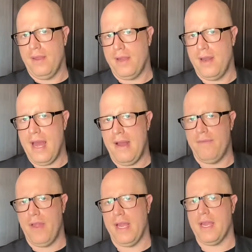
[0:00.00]
could have
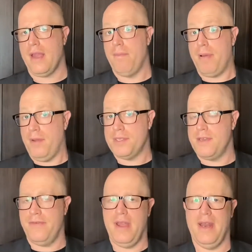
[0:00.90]
like
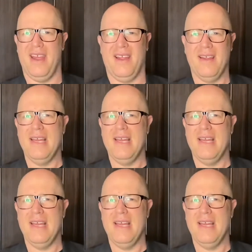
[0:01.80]
compulsive hitting,